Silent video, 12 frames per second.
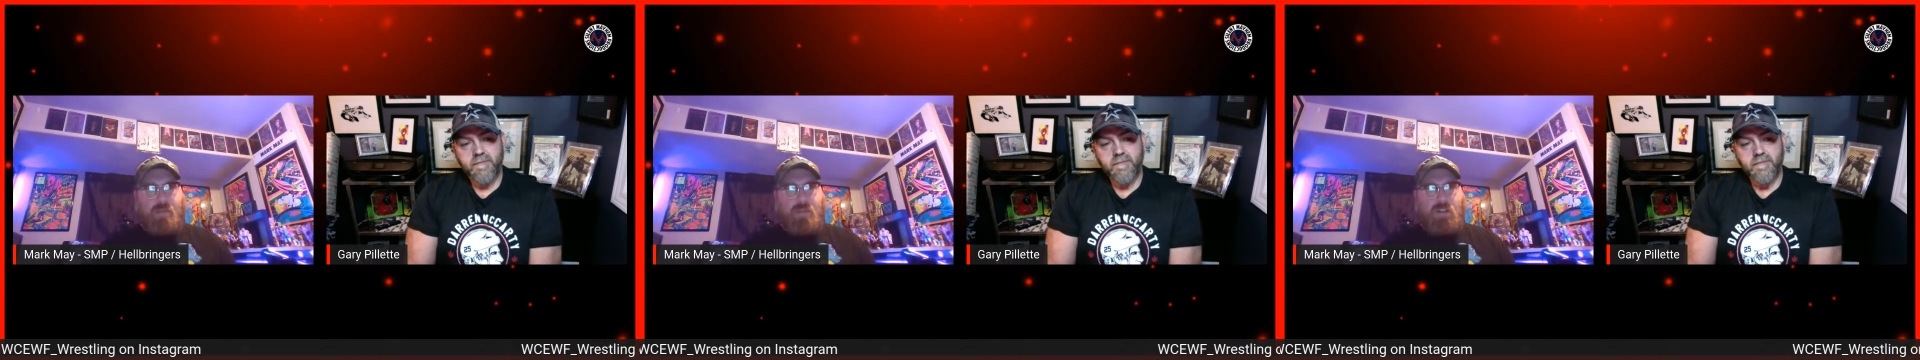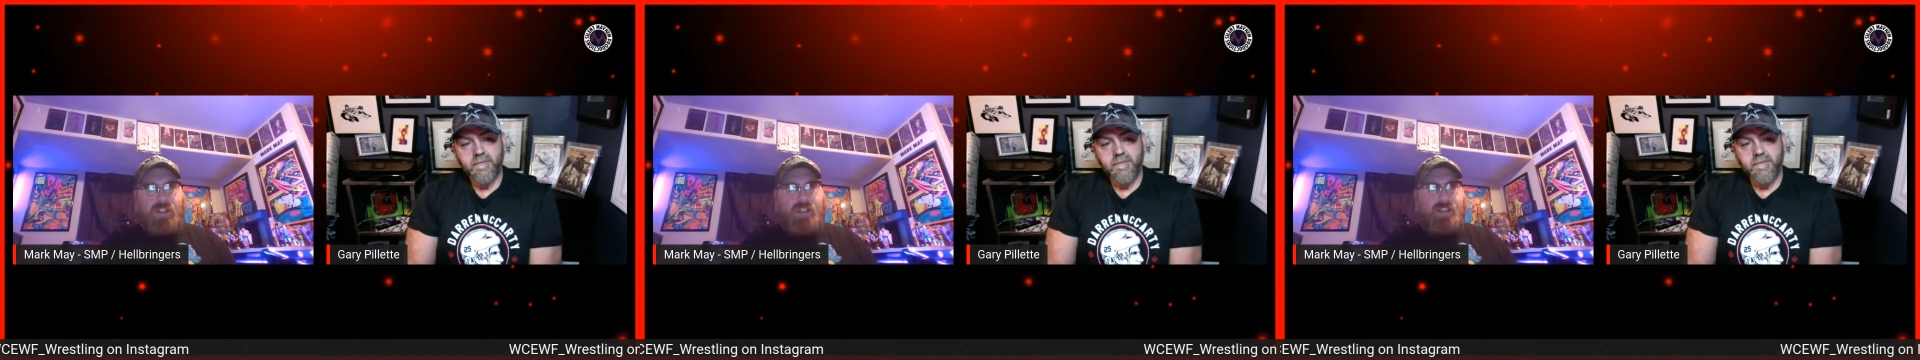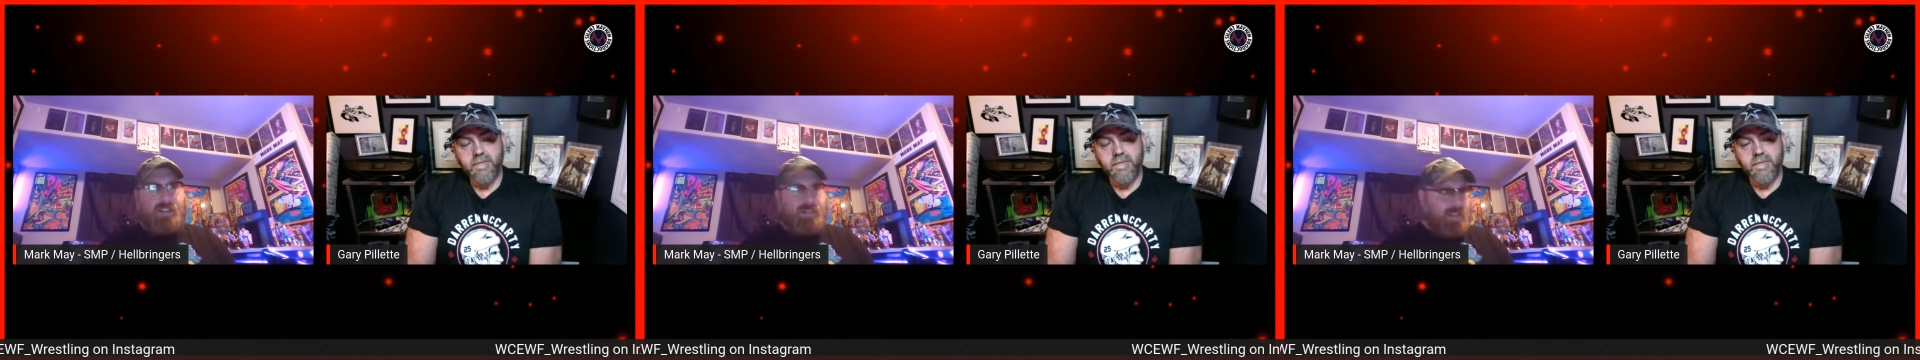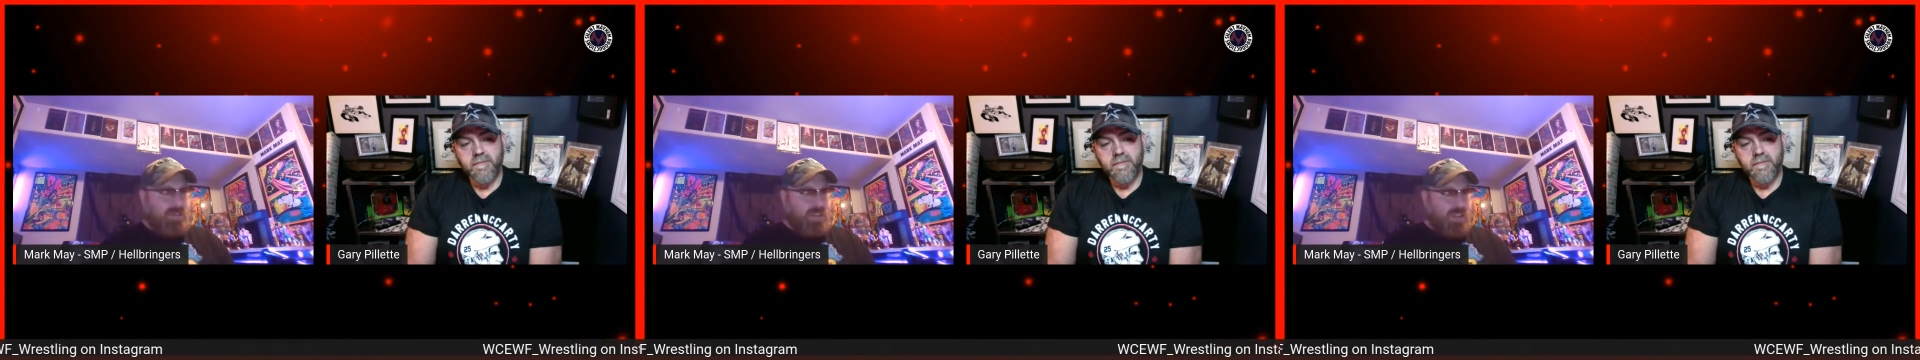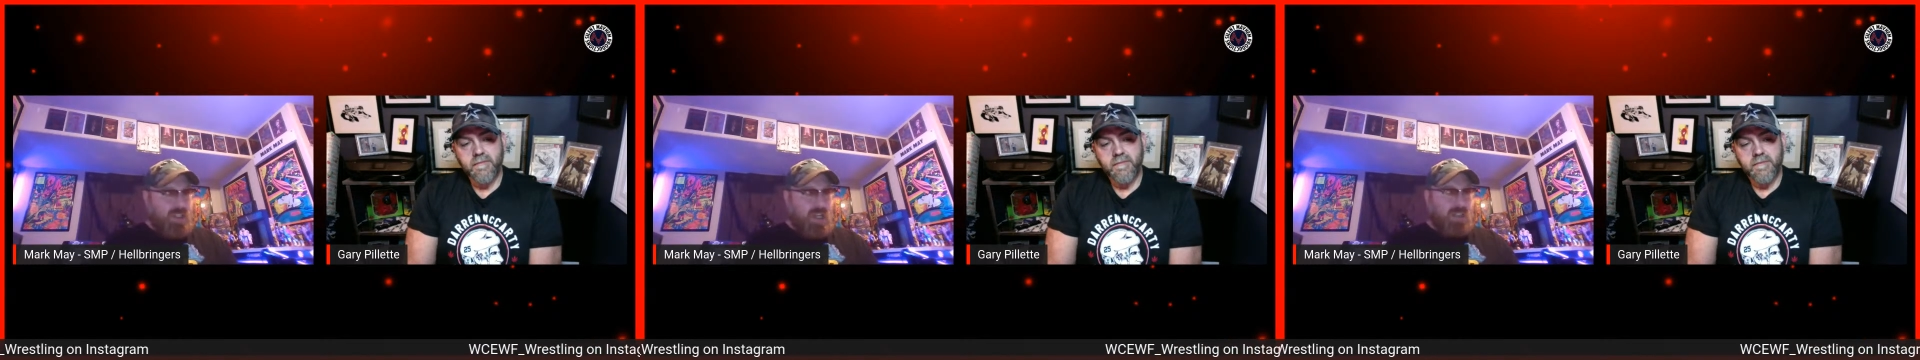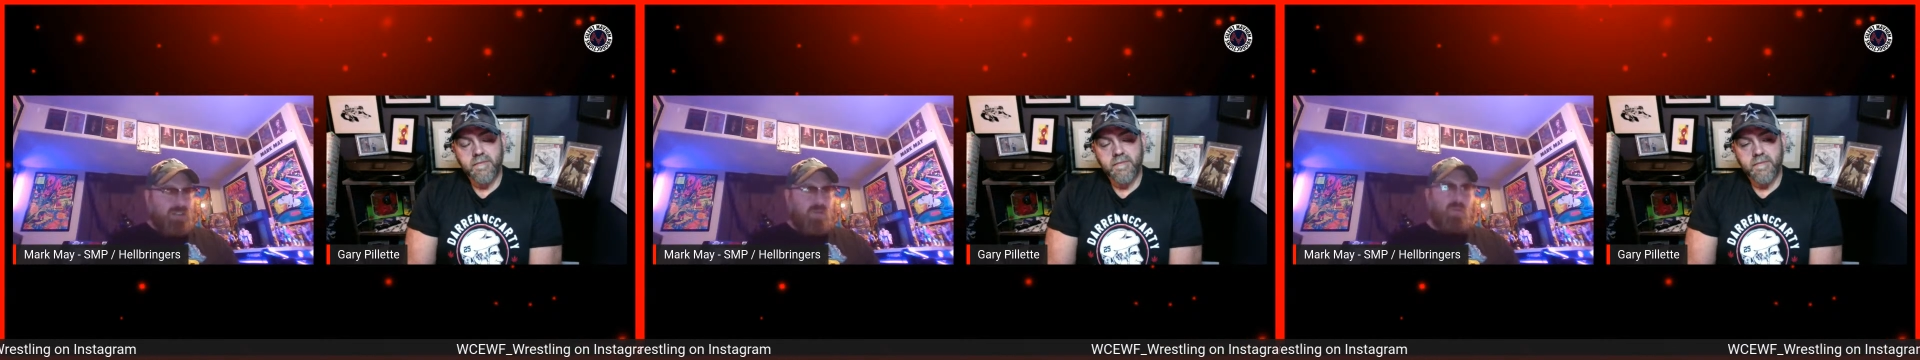Speaker 1: of people don't get this, and I was going to
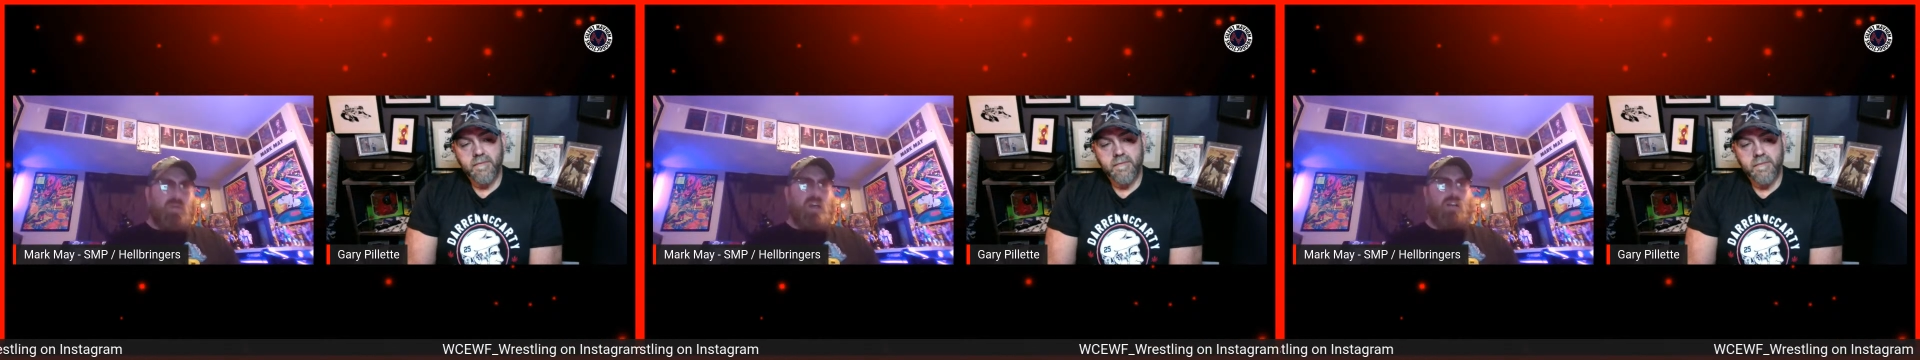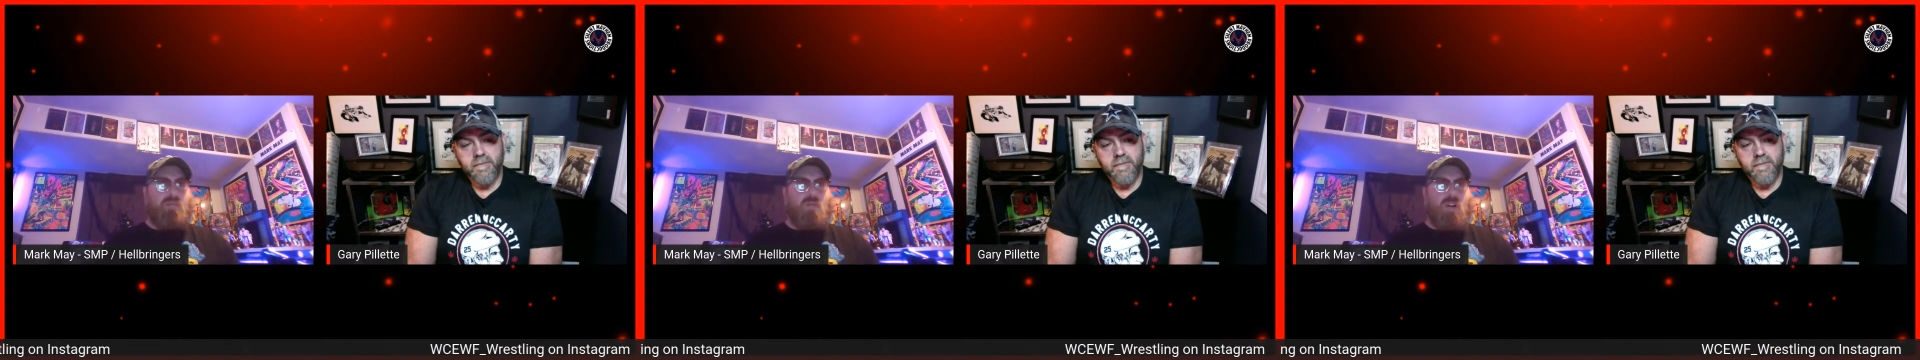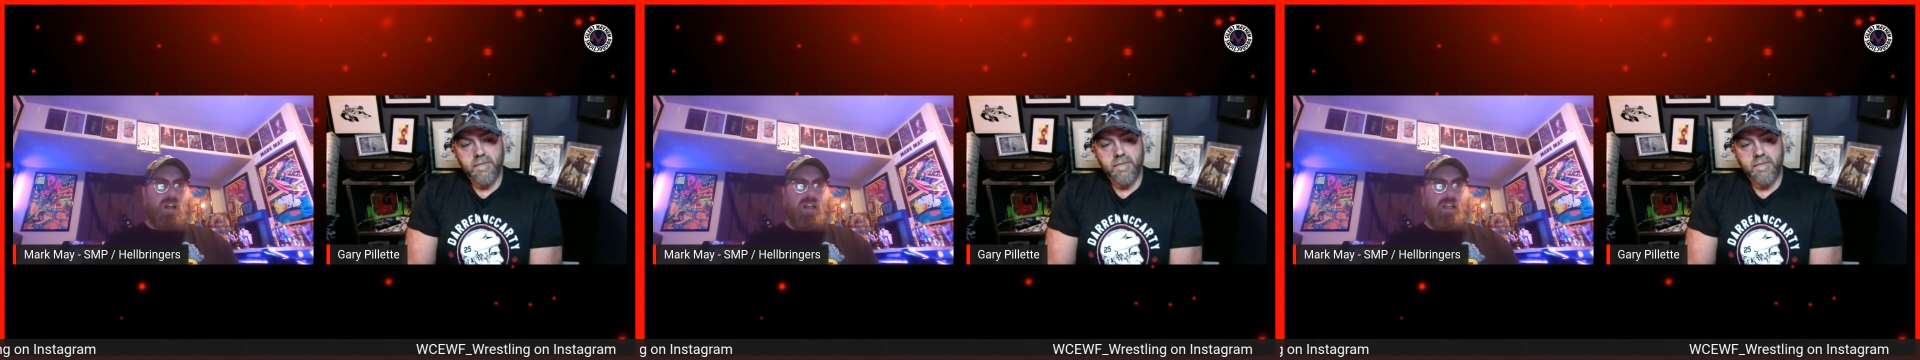talk to him about it tomorrow